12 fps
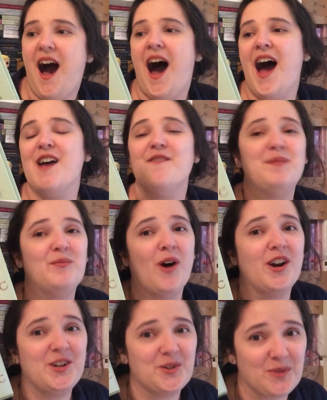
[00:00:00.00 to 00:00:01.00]
I have been
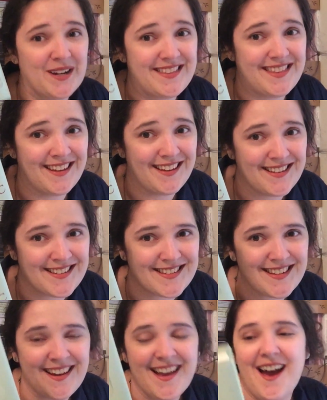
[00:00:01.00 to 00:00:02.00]
wanting to read
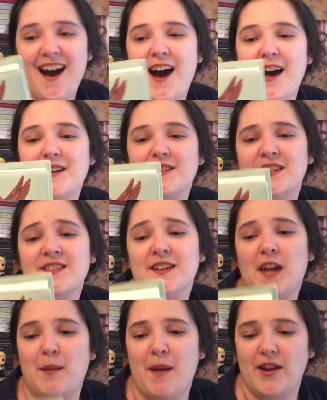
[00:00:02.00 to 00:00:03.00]
this since
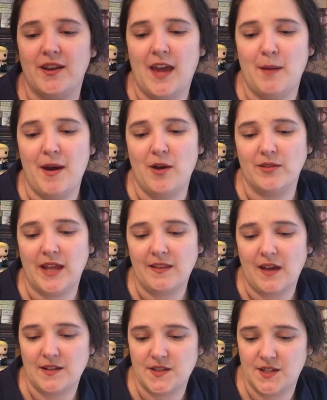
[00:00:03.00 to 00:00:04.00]
it came out. It came out
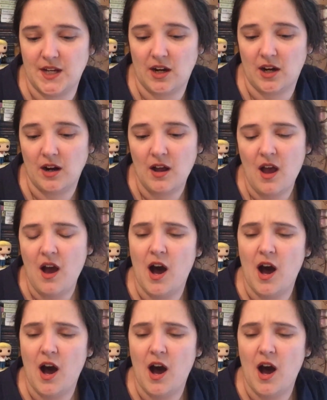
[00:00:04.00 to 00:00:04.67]
late last year.